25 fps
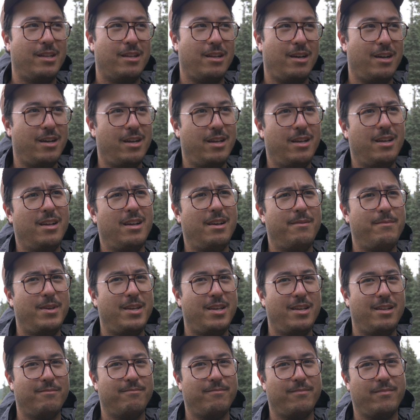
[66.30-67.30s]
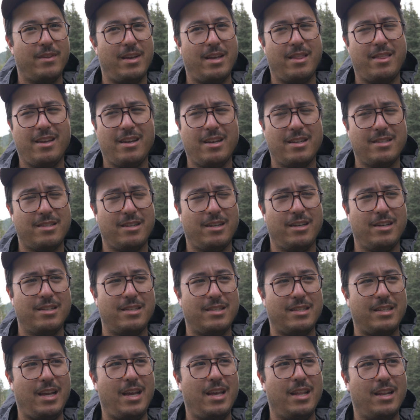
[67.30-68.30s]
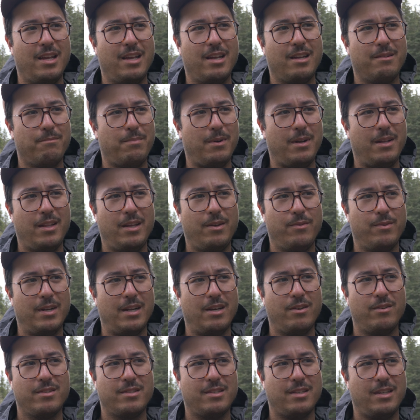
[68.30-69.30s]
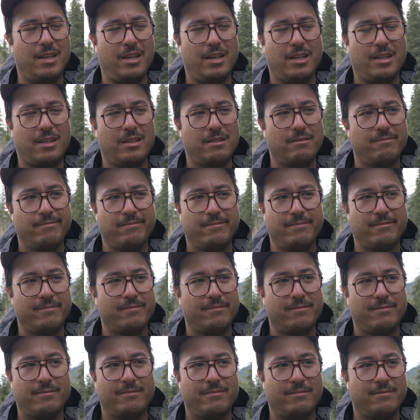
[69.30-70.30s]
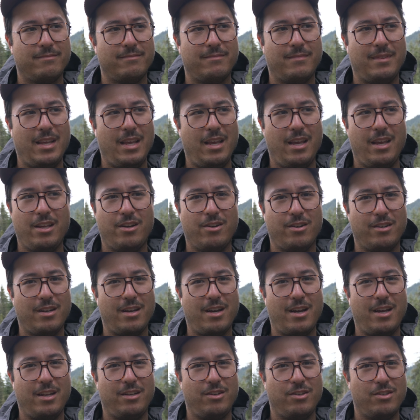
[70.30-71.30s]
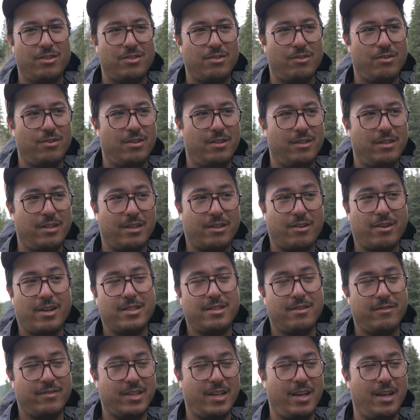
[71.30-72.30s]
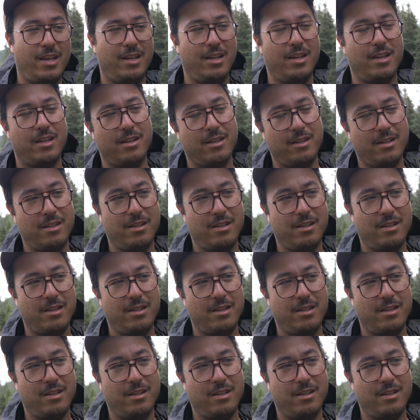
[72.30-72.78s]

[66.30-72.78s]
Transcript: not. I mean, I think I started skating probably when I was like 8 or 9 years old, aggressive skating.